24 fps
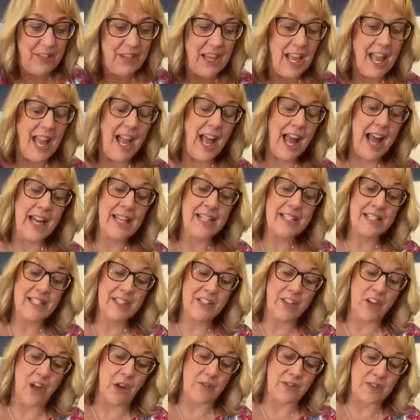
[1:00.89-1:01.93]
The
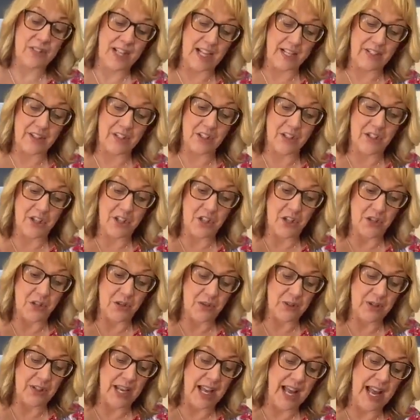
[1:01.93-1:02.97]
Alison, so that's the
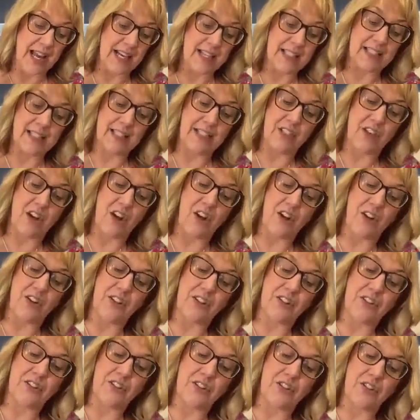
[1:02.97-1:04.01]
Danune, the Alison
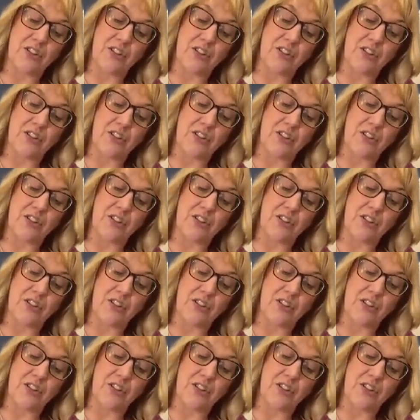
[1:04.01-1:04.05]
Gardner